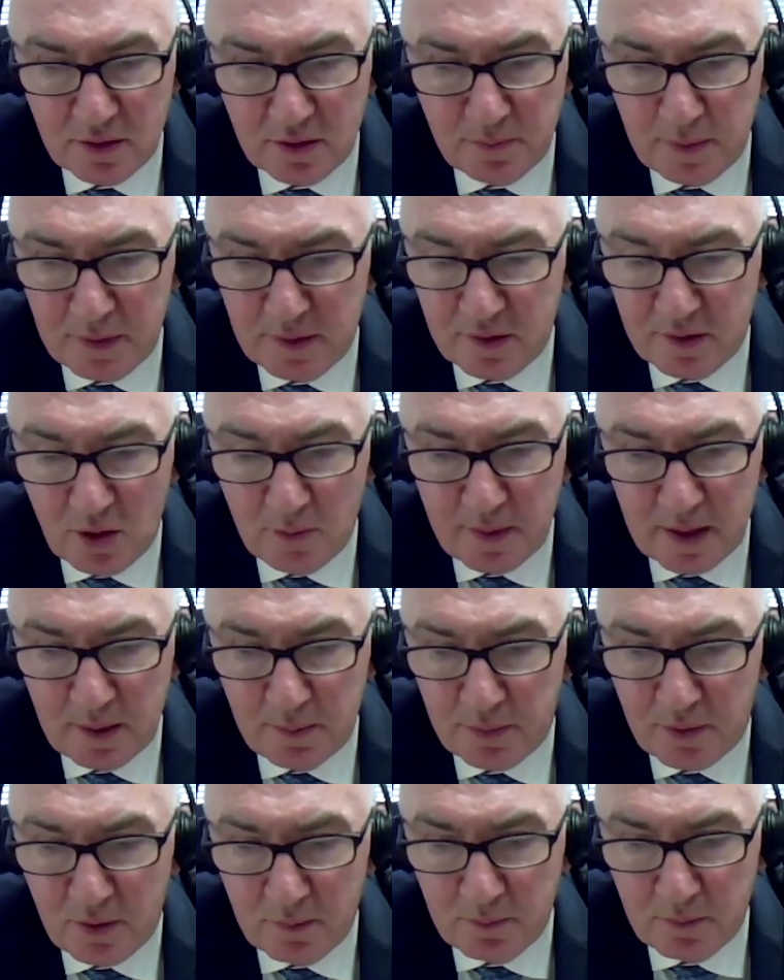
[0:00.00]
been so
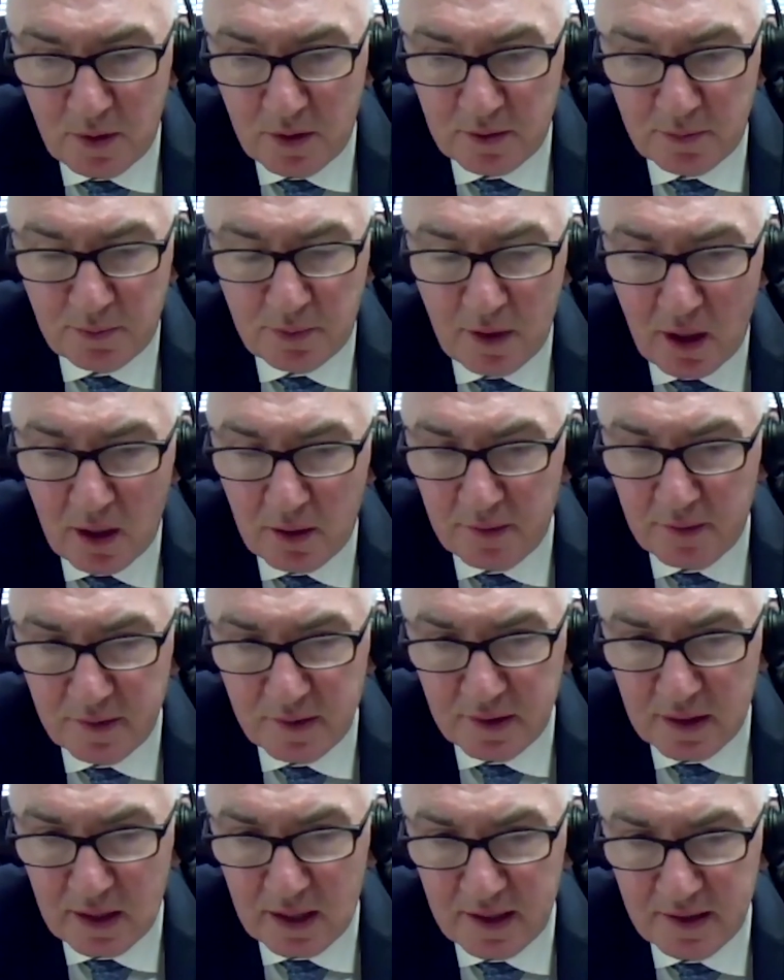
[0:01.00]
much progress
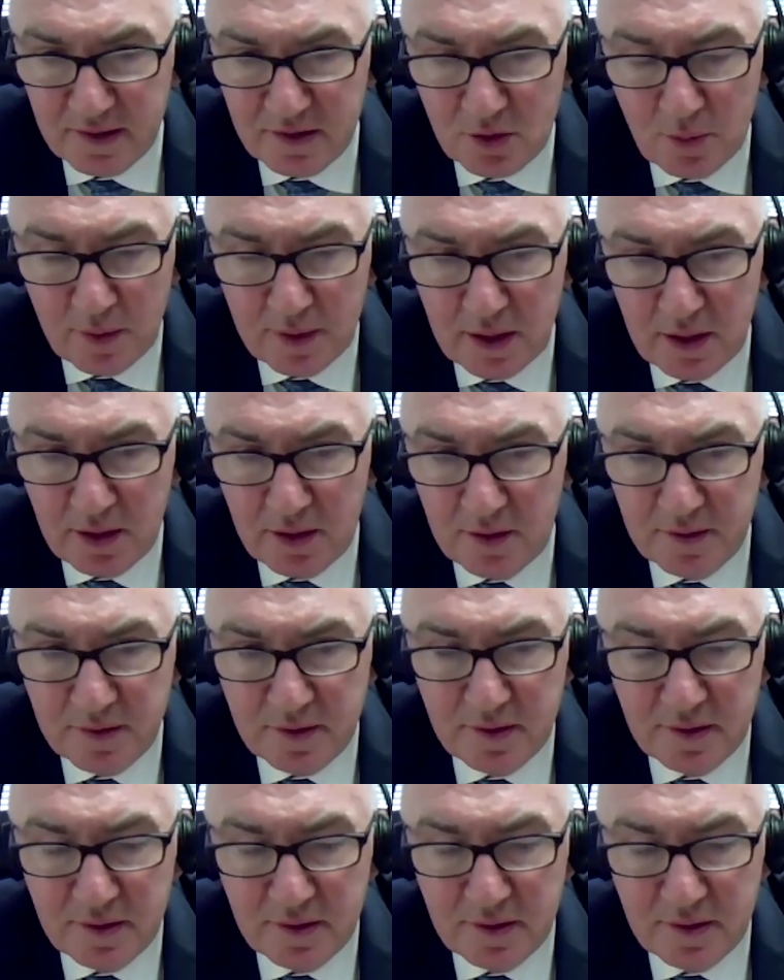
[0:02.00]
in the last 20 years in